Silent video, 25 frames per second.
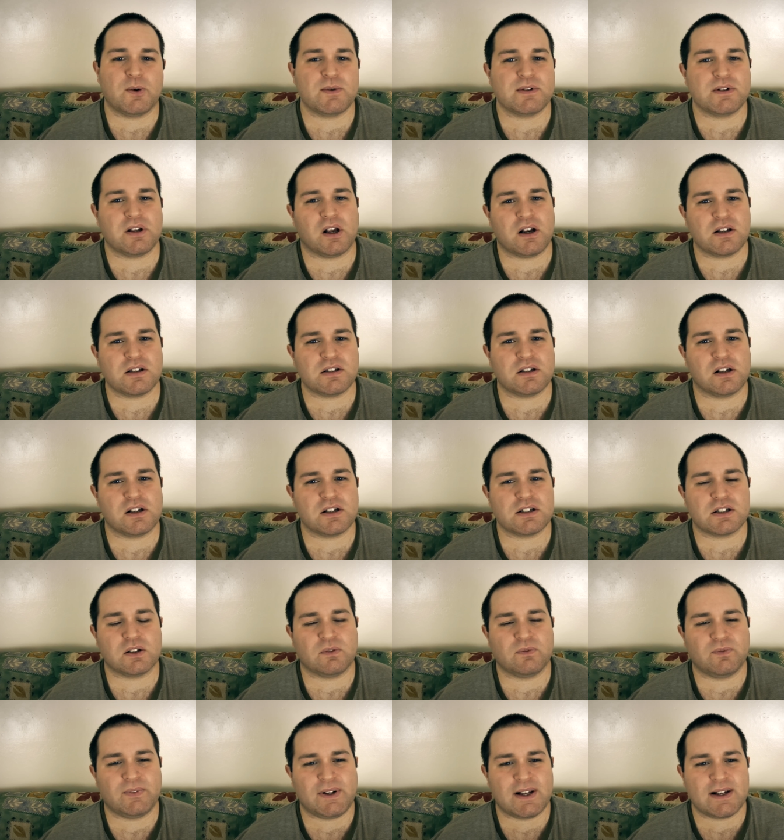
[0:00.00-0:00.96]
There was also
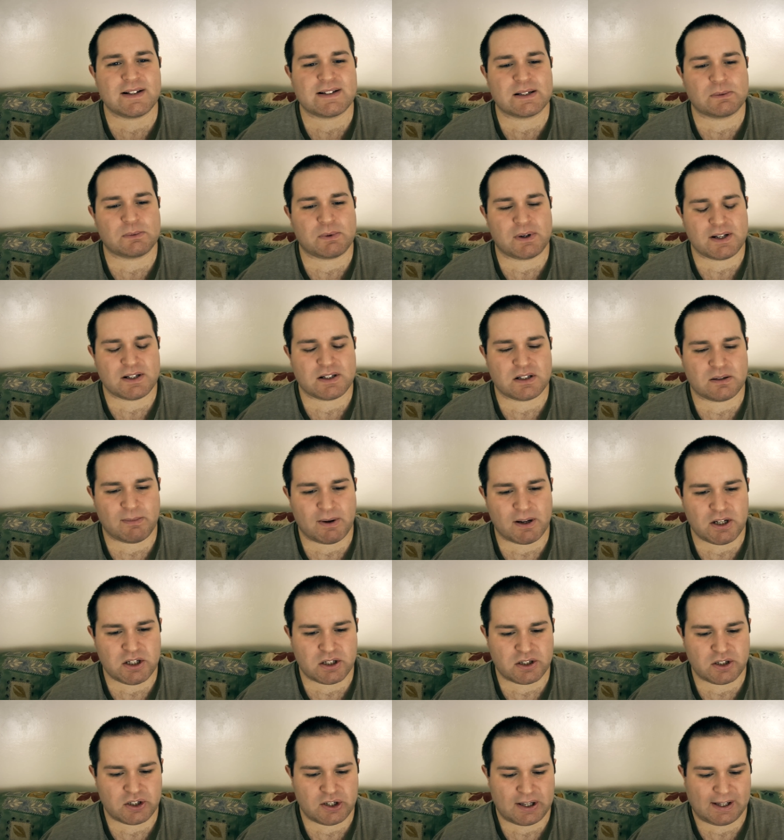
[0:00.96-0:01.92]
something else I wanted to
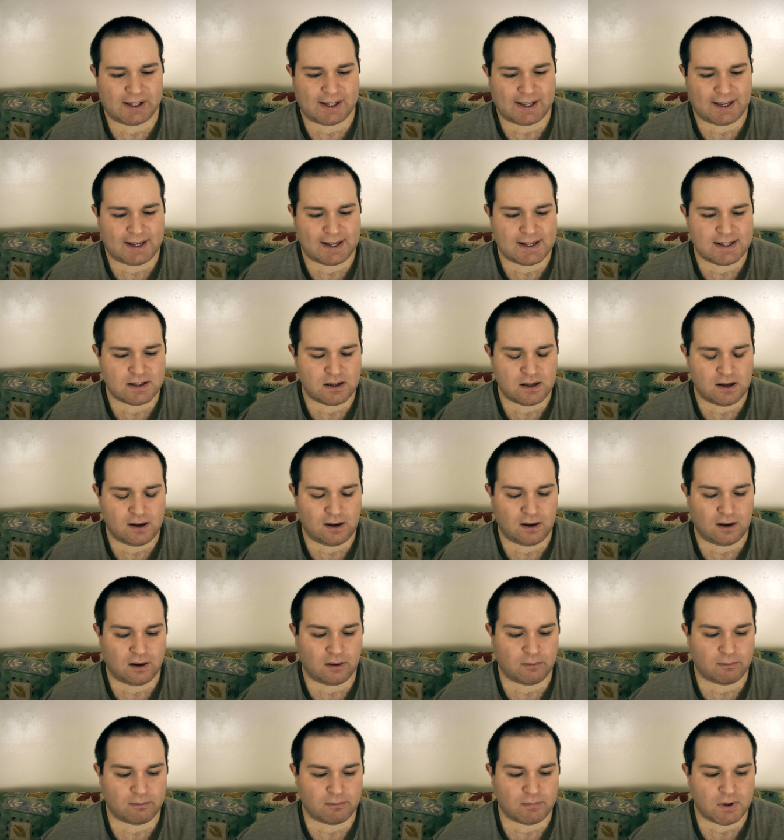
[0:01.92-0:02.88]
mention to you guys.
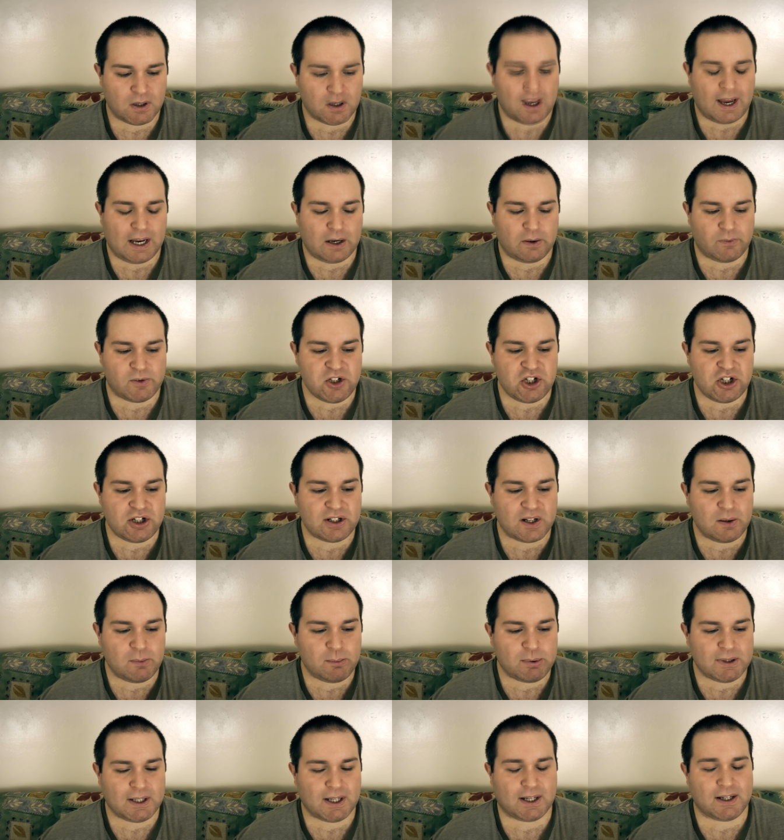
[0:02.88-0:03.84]
Um, I originally
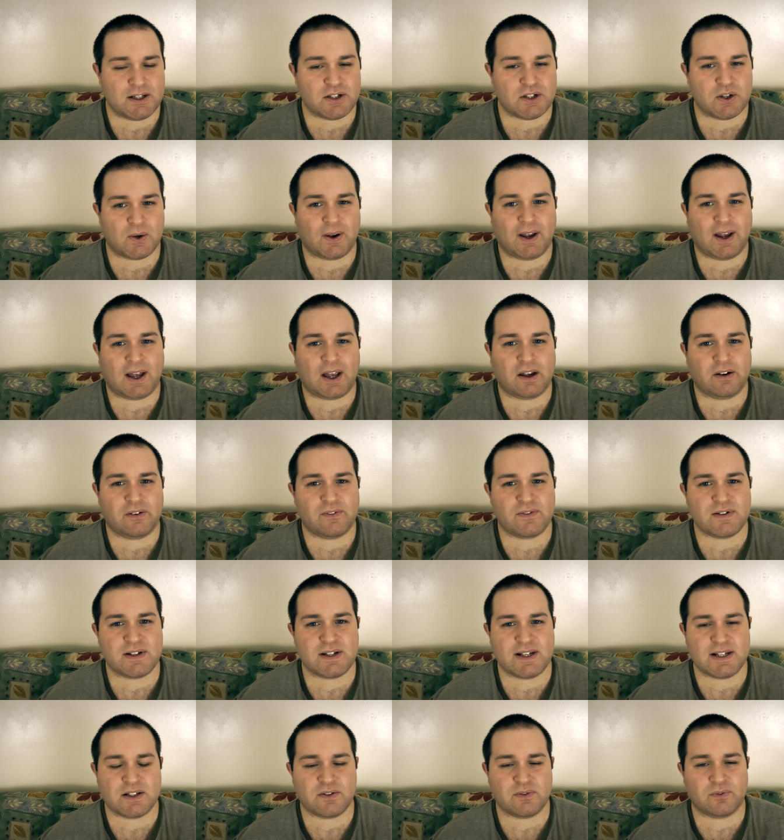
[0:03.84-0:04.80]
planned to have
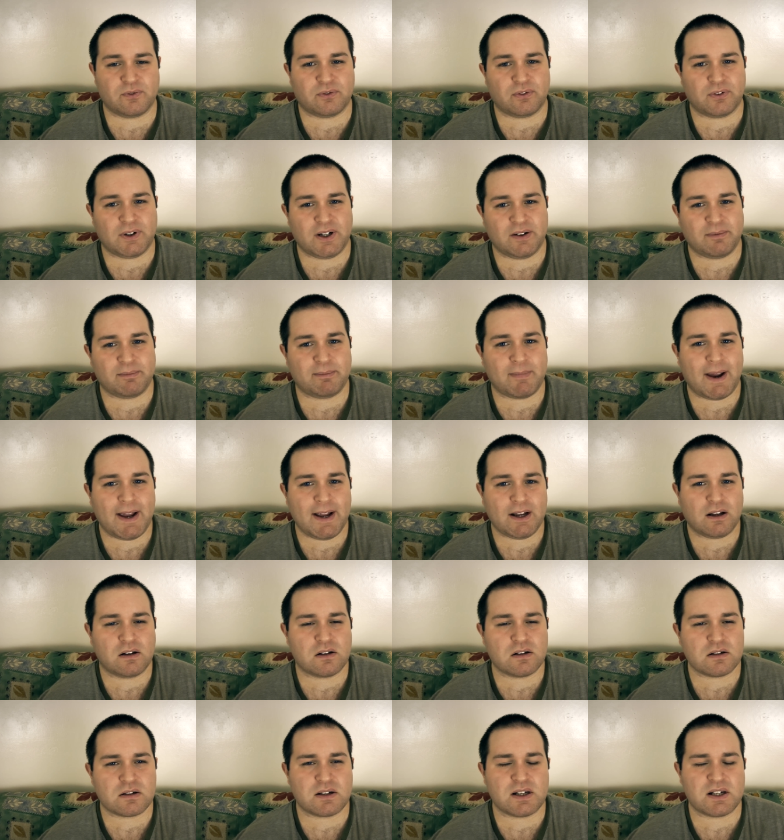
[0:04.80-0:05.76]
season 3 of My
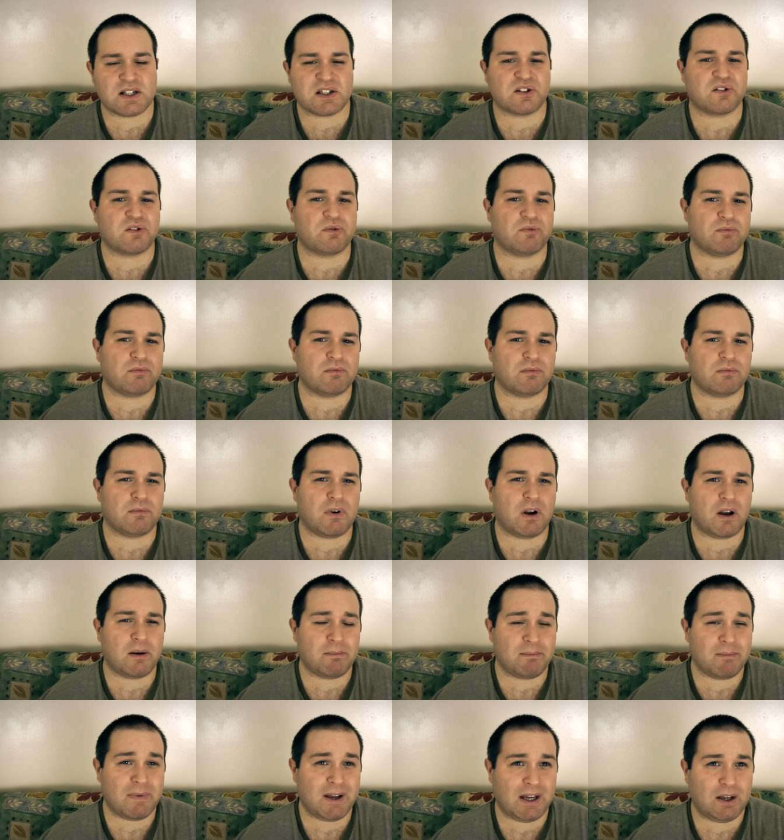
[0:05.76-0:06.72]
Ghost Sister
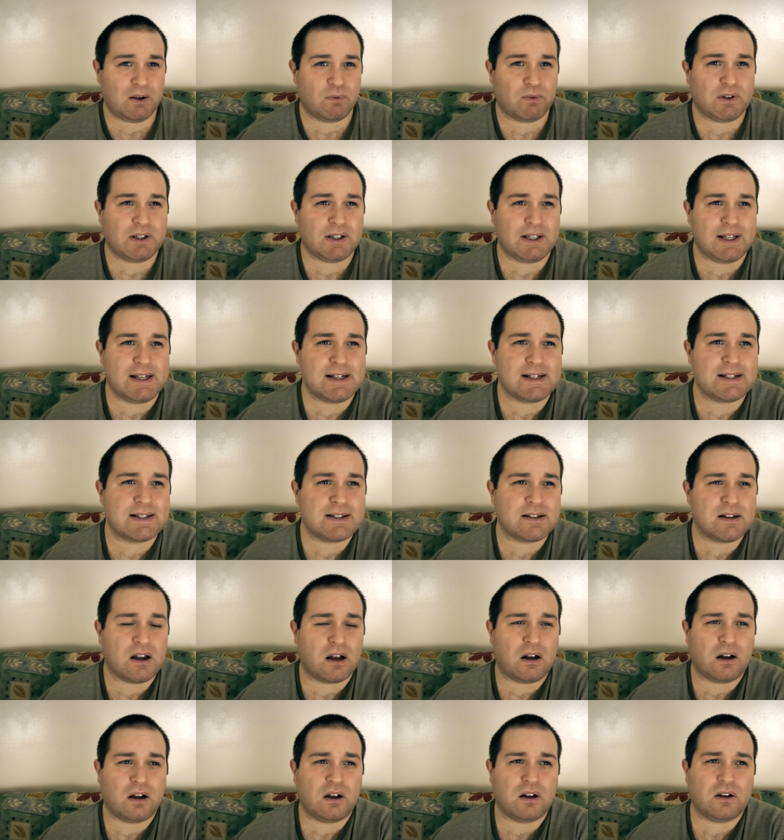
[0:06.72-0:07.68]
and Me released
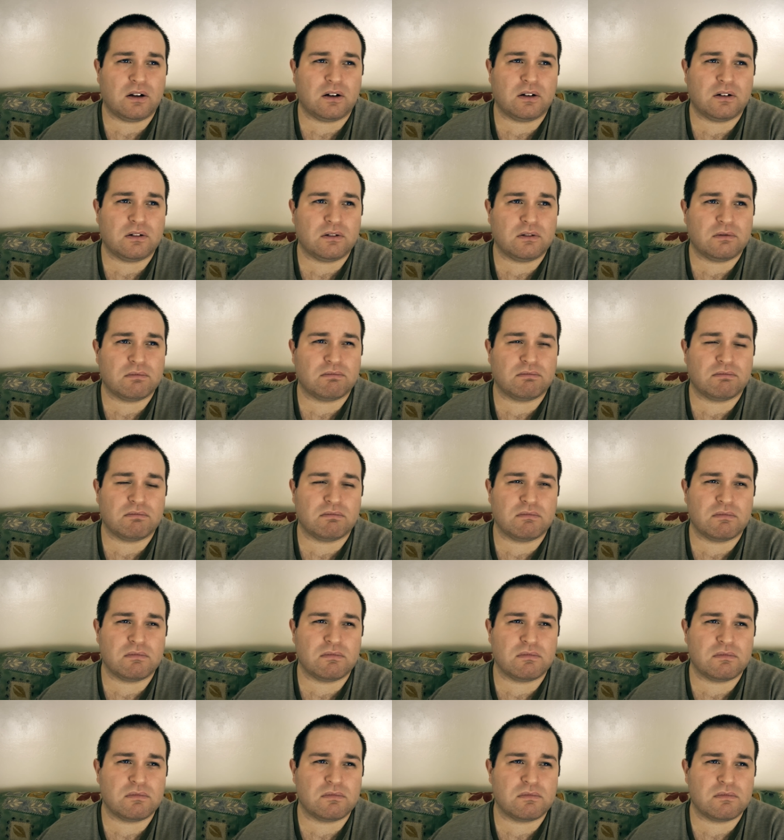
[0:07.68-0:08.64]
on
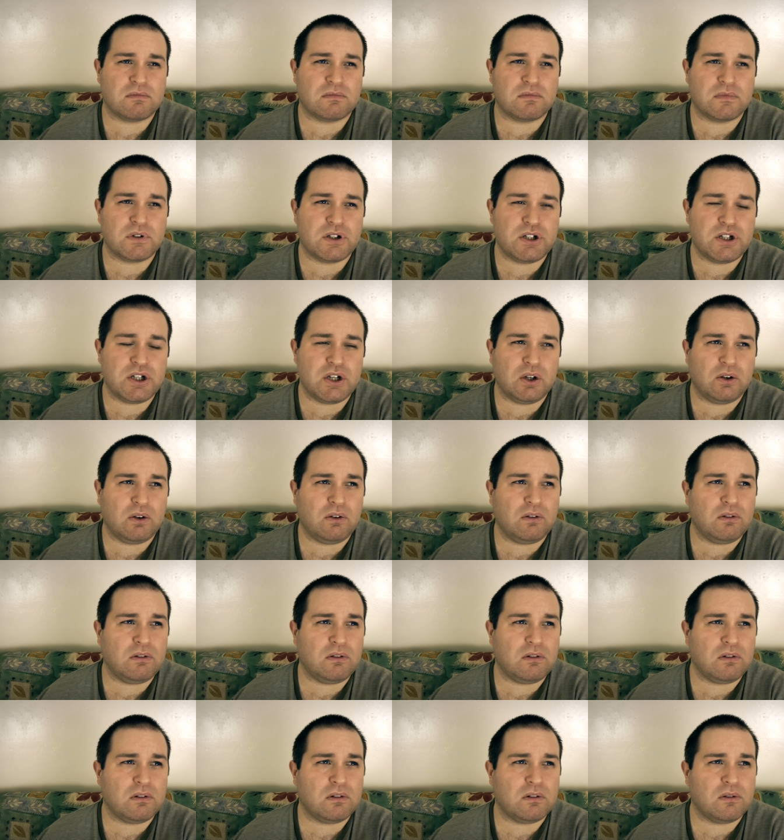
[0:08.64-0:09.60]

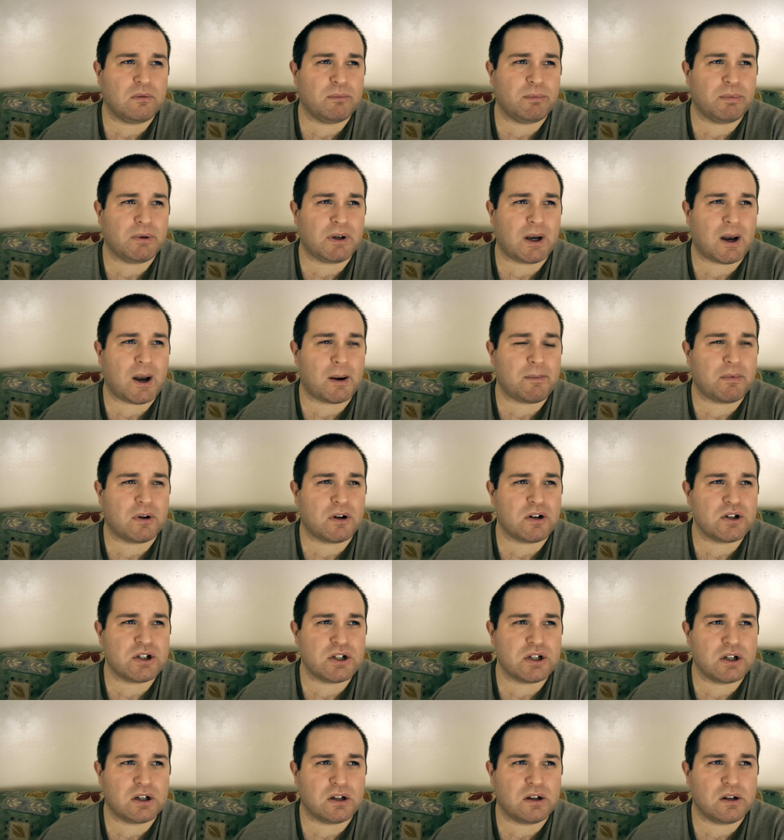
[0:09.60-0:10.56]
June, but I'm not
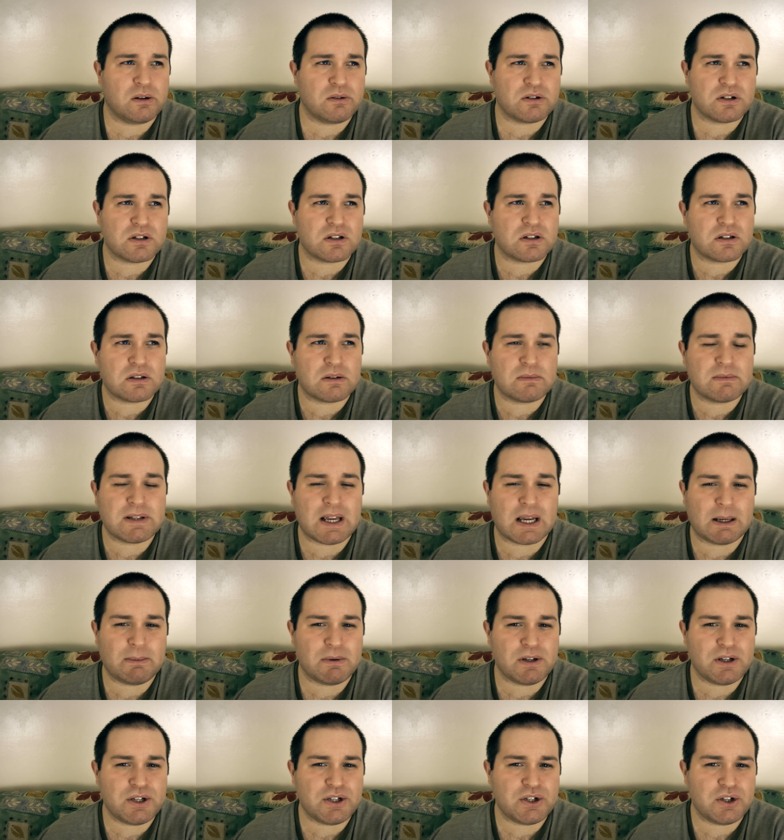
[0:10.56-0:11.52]
sure, it was just
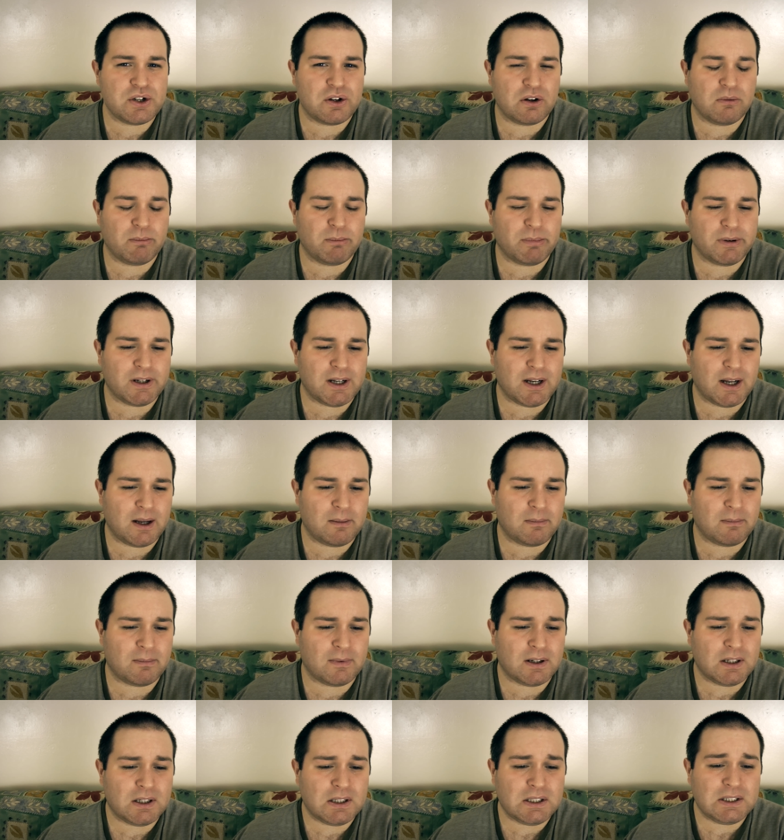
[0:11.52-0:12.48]
sometime in June, but
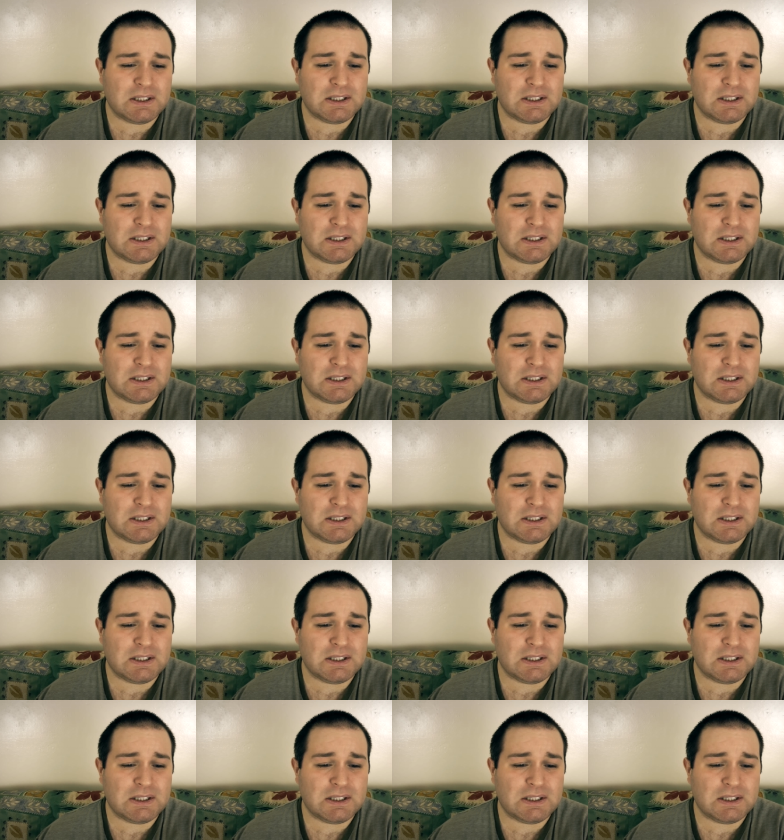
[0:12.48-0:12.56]
um,